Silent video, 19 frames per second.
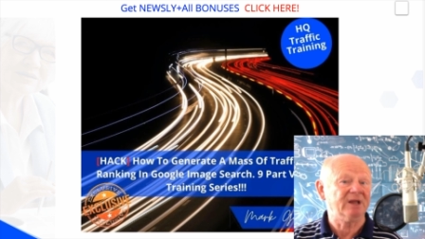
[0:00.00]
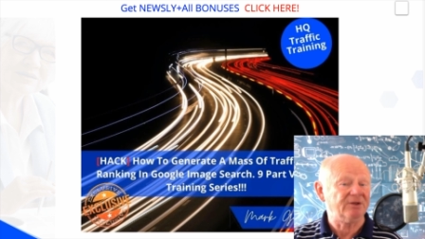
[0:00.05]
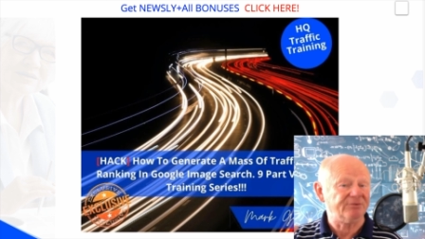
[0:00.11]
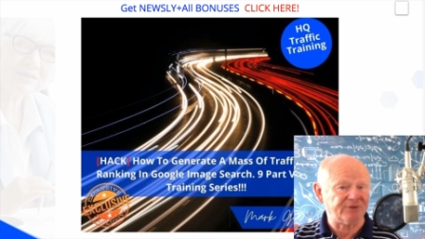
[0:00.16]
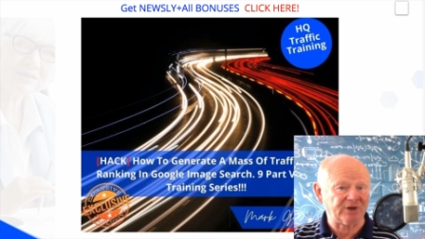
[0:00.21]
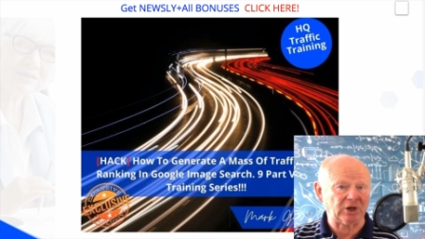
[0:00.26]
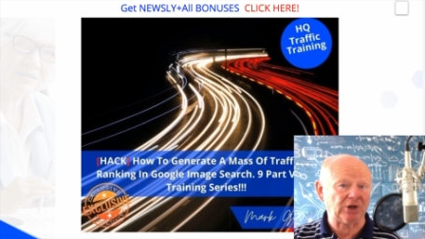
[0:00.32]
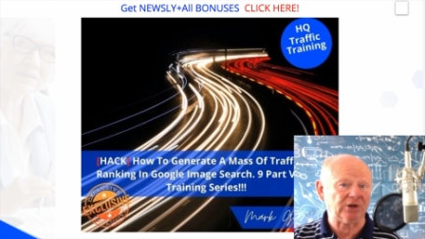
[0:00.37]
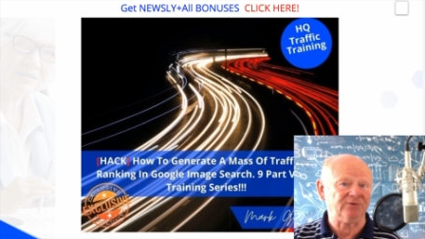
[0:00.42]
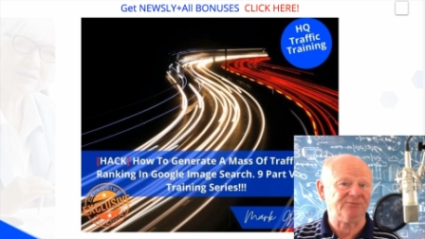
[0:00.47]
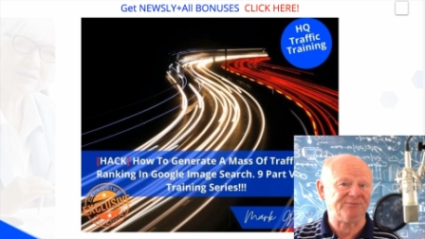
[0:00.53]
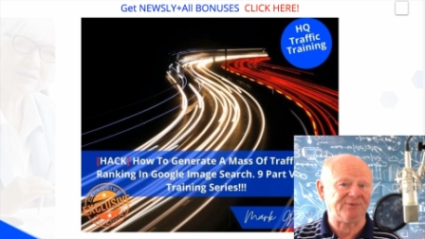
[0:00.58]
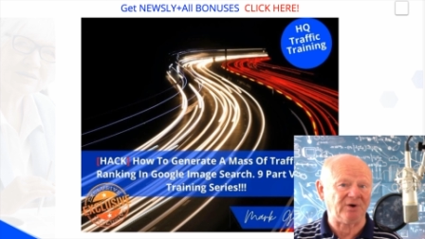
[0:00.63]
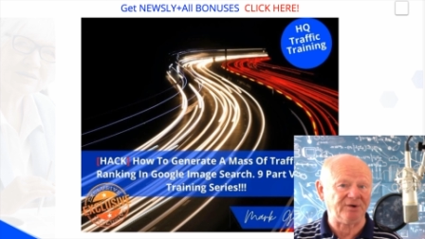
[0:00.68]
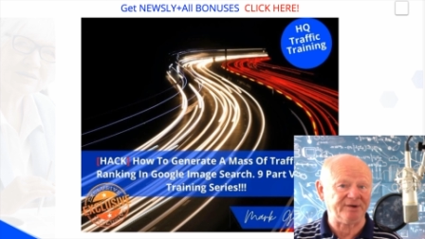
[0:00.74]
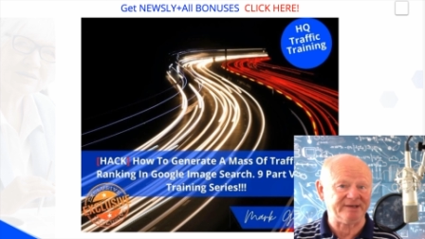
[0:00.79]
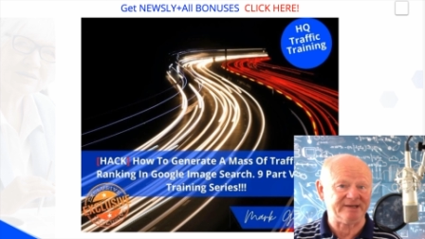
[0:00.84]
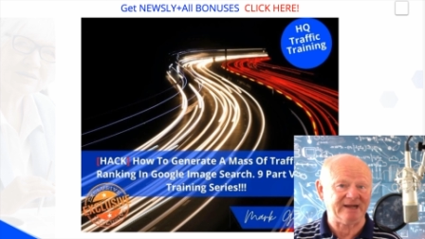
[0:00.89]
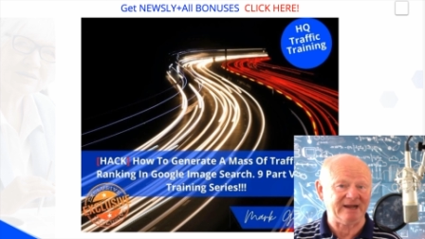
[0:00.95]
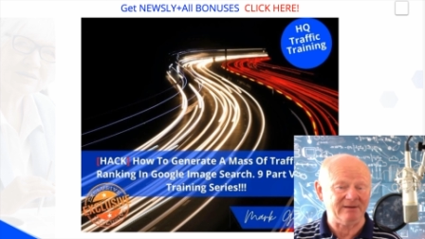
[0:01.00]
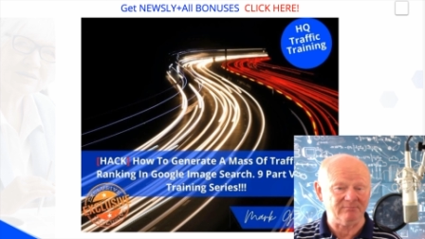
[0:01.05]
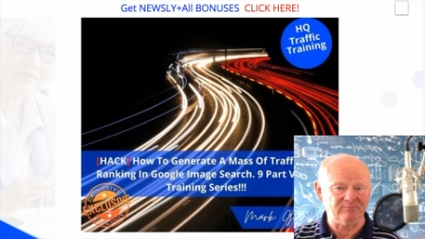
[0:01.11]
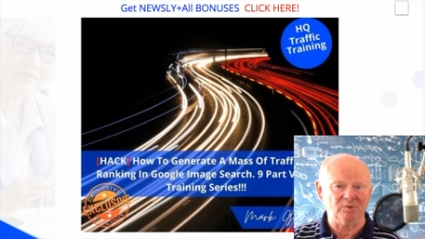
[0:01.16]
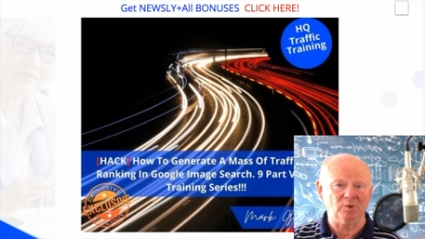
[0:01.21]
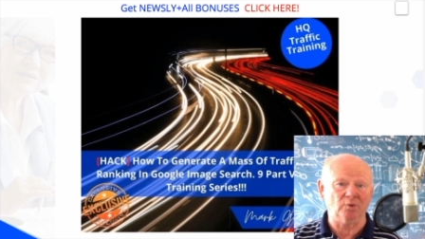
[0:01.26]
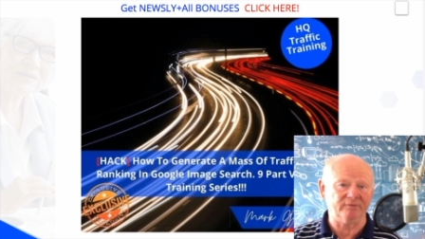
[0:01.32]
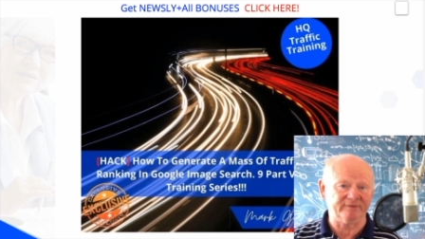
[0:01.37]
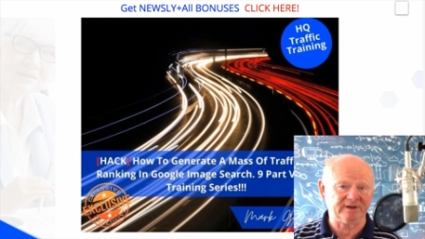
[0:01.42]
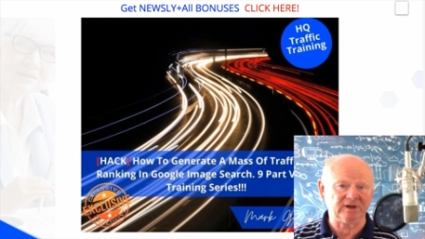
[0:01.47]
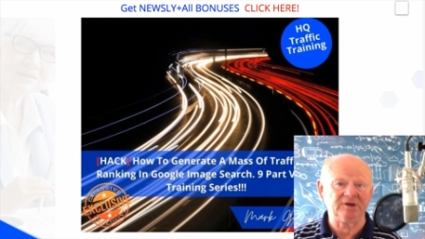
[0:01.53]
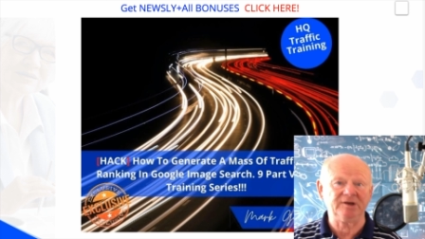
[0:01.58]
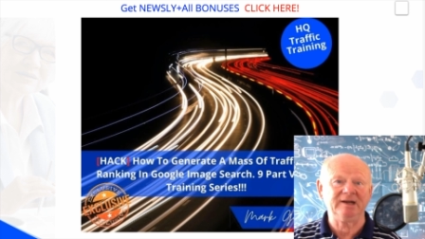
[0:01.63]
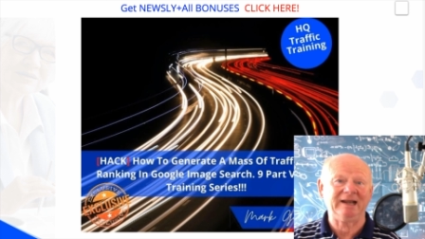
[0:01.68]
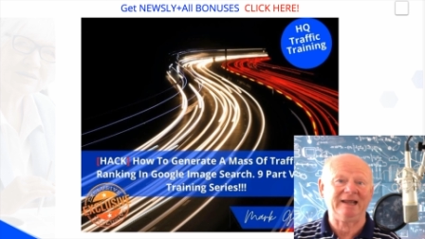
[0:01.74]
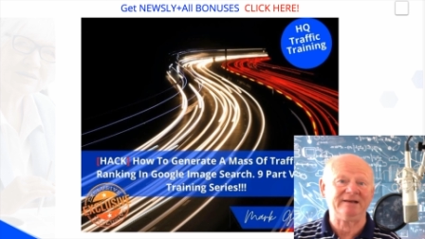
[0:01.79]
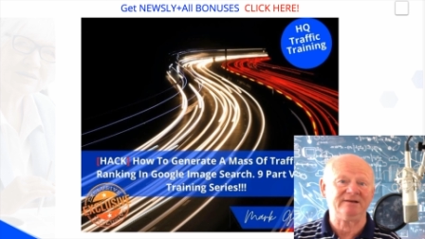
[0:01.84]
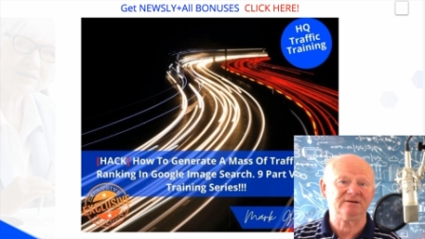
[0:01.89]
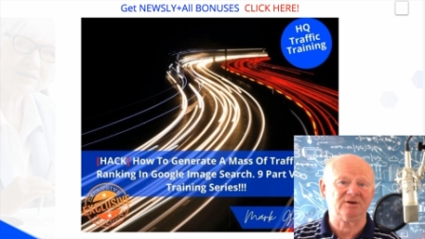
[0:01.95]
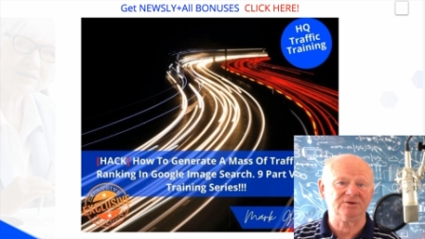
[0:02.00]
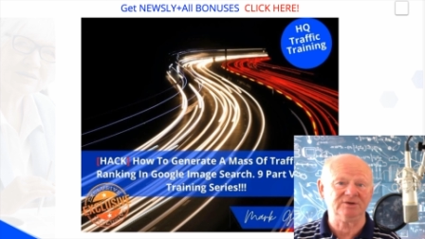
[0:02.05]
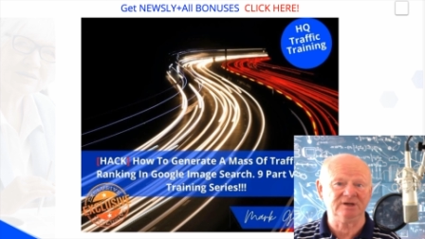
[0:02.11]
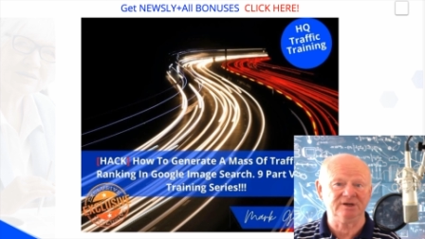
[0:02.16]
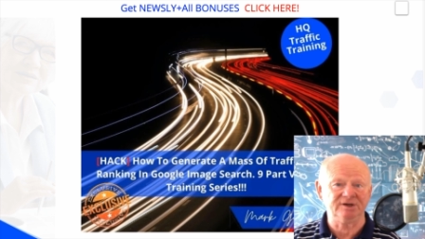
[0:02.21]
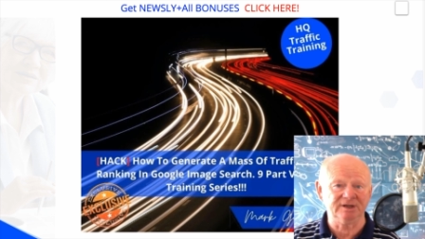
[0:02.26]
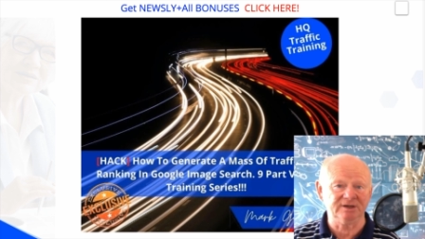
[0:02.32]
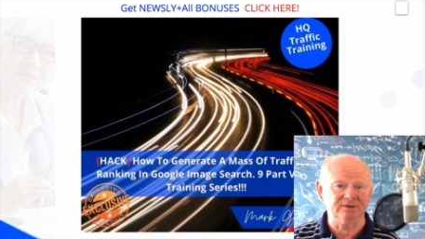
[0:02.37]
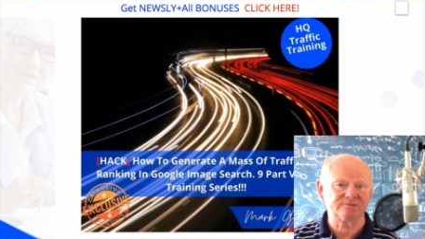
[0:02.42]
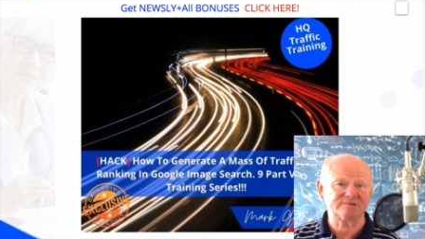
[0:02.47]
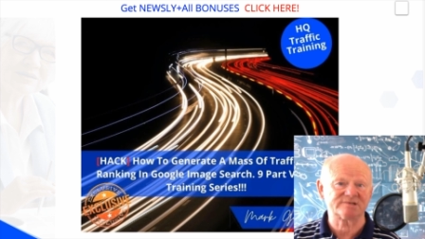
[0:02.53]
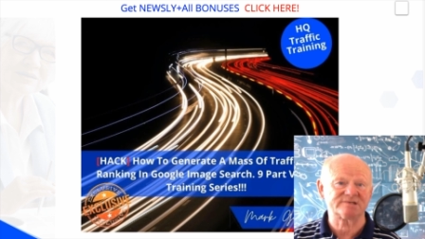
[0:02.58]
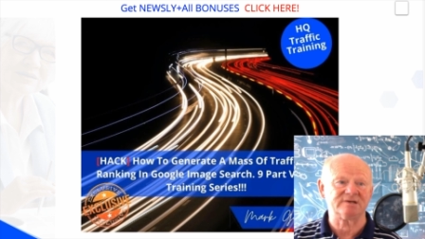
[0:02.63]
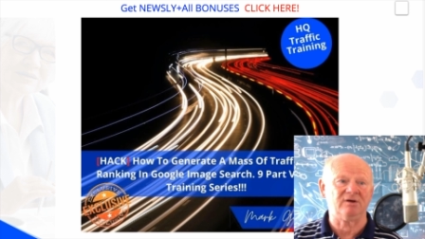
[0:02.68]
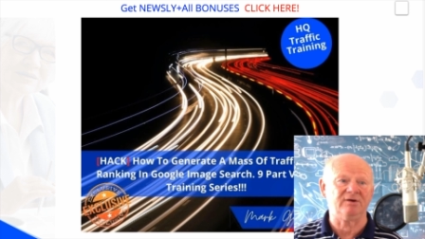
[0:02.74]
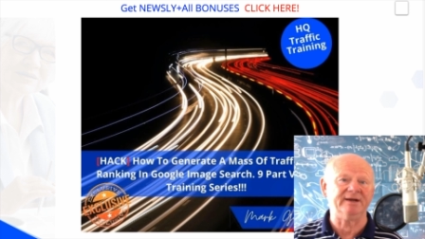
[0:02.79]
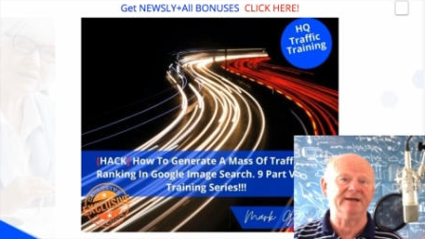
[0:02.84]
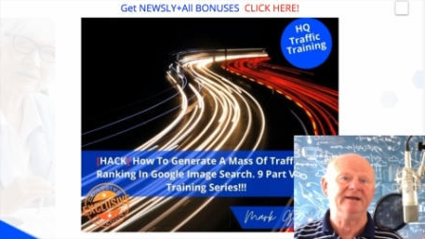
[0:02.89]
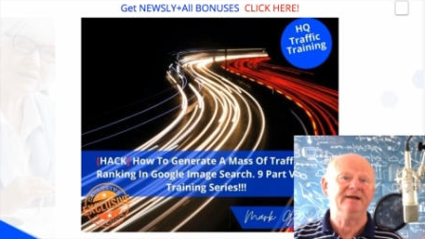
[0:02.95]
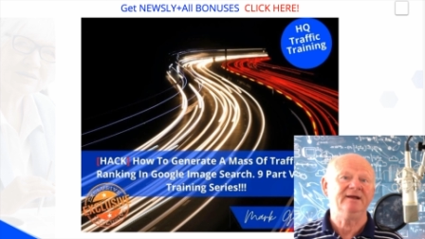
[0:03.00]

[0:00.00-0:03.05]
they're going to find out more. They're going to land on your new site.